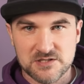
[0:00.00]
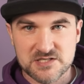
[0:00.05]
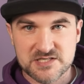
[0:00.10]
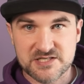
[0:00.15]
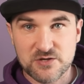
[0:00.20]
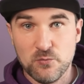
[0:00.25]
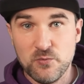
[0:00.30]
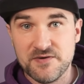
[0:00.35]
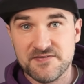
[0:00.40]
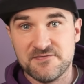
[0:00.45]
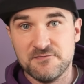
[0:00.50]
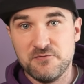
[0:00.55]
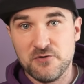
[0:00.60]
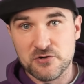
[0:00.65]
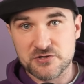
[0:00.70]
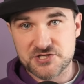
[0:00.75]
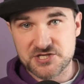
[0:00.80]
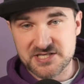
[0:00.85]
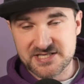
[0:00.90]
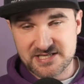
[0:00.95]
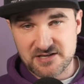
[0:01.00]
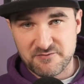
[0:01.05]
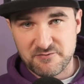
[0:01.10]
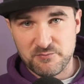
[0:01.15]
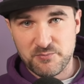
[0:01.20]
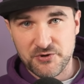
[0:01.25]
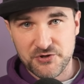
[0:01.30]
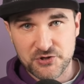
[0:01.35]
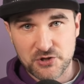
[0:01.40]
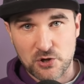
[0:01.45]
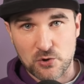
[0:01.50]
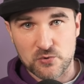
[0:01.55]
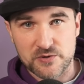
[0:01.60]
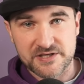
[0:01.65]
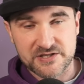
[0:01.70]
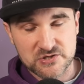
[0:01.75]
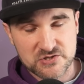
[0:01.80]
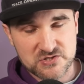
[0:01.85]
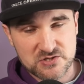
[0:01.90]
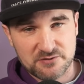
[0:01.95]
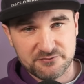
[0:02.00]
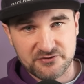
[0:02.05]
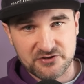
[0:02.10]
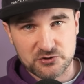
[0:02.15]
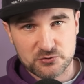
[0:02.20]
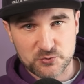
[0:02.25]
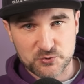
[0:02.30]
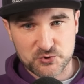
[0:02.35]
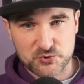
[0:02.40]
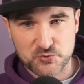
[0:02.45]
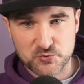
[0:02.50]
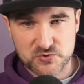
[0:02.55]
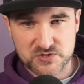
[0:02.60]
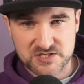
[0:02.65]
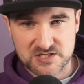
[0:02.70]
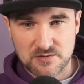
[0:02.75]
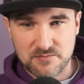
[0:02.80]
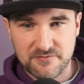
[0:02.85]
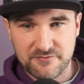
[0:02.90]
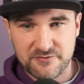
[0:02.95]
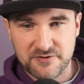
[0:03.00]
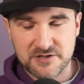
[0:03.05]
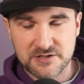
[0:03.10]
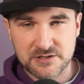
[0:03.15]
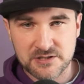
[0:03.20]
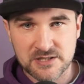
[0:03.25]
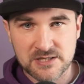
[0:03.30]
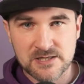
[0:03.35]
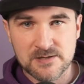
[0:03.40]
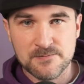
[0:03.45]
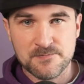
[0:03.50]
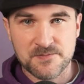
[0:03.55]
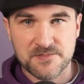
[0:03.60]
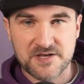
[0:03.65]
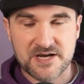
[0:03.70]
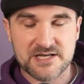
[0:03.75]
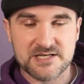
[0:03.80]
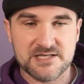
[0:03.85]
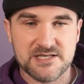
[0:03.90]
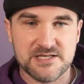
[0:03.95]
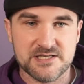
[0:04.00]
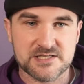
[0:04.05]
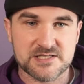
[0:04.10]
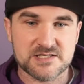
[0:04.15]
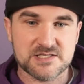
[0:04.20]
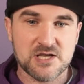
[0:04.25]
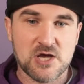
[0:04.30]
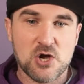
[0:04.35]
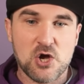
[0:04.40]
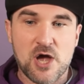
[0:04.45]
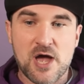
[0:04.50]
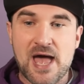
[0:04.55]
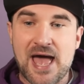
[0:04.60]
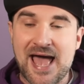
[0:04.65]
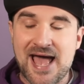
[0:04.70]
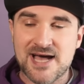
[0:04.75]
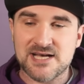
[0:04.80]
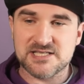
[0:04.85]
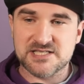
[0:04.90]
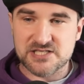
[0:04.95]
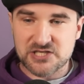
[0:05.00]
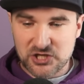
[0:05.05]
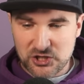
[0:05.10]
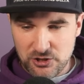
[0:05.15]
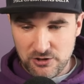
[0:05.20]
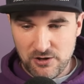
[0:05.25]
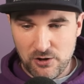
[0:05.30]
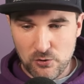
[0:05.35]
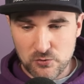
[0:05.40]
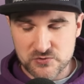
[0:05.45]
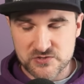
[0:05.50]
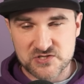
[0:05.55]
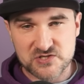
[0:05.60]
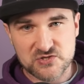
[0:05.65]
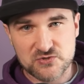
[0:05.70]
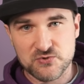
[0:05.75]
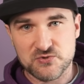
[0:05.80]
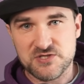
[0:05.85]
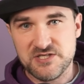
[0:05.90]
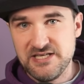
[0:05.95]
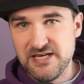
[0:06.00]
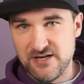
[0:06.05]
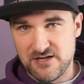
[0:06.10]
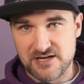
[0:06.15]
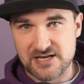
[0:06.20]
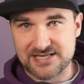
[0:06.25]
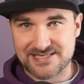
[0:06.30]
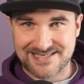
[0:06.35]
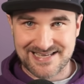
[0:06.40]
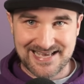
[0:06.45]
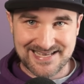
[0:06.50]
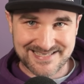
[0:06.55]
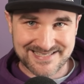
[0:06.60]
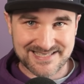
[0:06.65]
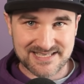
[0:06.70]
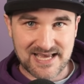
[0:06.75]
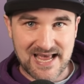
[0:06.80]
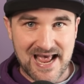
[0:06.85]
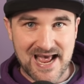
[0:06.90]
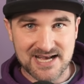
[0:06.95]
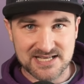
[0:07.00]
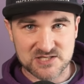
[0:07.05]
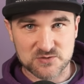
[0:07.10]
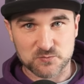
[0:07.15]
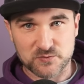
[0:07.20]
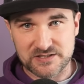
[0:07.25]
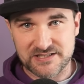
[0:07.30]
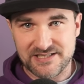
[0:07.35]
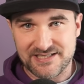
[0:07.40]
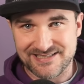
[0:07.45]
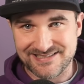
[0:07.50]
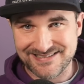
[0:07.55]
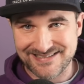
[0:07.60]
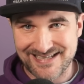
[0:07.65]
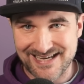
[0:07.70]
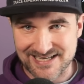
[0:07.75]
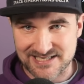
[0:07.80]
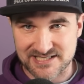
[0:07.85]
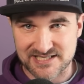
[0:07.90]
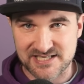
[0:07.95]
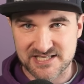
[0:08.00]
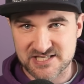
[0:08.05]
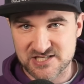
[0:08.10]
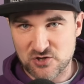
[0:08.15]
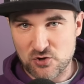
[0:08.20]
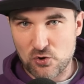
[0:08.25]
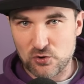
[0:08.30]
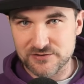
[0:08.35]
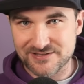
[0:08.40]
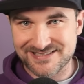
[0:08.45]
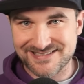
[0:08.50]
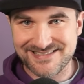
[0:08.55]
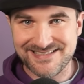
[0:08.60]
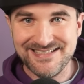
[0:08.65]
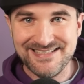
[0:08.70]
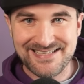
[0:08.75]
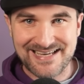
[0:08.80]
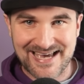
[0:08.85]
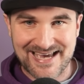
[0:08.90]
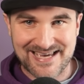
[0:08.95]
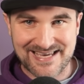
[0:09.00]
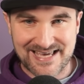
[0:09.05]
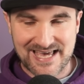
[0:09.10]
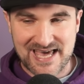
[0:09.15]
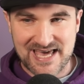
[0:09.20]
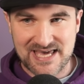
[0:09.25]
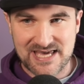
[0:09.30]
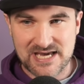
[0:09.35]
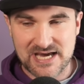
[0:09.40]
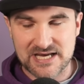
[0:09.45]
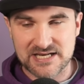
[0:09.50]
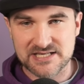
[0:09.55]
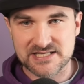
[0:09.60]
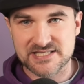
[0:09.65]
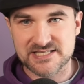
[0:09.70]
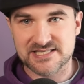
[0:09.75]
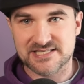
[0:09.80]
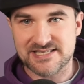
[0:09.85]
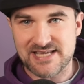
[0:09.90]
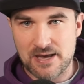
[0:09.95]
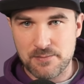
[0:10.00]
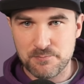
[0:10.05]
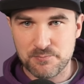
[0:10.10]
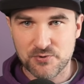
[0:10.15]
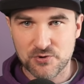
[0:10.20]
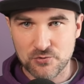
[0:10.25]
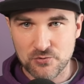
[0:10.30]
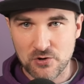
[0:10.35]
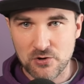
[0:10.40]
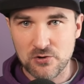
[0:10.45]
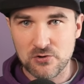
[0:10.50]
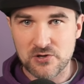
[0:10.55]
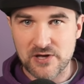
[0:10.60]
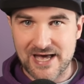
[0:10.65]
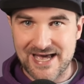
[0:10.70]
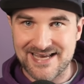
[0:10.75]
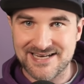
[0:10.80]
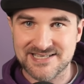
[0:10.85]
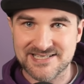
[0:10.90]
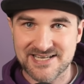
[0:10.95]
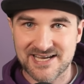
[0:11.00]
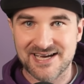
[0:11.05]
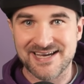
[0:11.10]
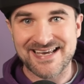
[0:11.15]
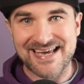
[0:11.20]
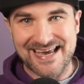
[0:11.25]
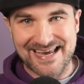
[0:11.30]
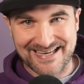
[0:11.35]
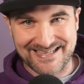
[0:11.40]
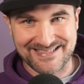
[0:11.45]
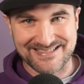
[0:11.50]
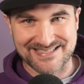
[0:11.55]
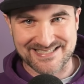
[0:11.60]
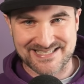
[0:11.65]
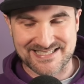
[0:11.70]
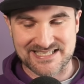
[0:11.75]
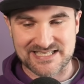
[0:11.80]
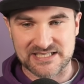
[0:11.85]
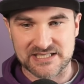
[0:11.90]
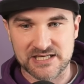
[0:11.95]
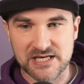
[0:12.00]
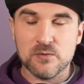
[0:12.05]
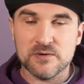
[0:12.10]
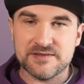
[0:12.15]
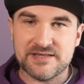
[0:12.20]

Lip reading: So with version 7.0, Ubisoft introduced something that is as close to DLSS as we can get. It's called TAA and it's temporal anti-aliasing.